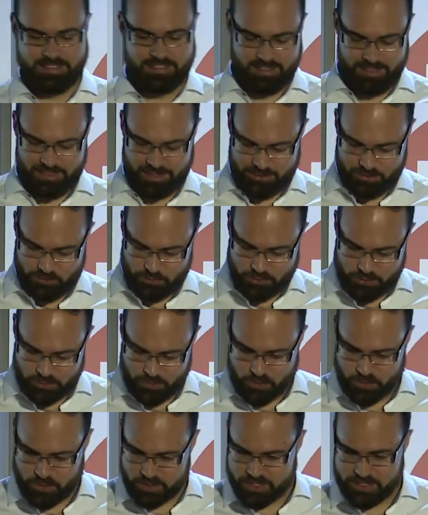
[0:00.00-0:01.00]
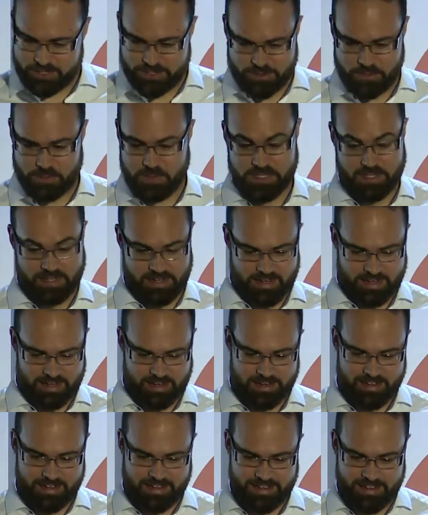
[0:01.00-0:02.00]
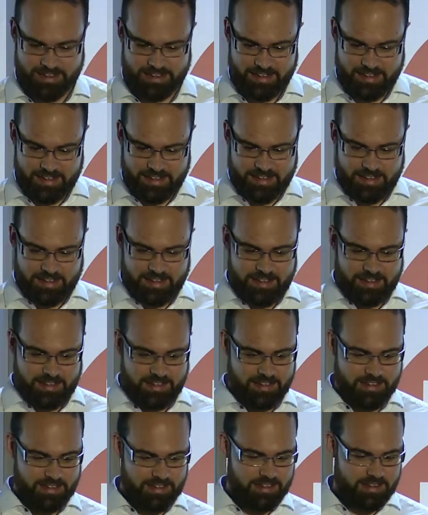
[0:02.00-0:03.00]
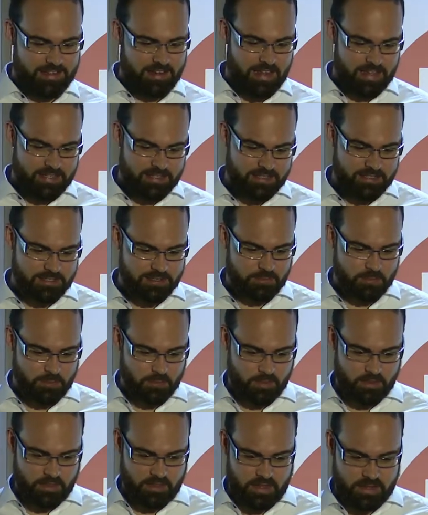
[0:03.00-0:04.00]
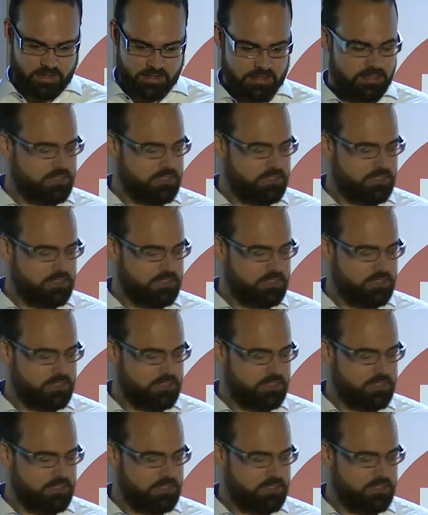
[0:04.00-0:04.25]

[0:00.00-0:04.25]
the dirty work needs to be done. In essence, what we then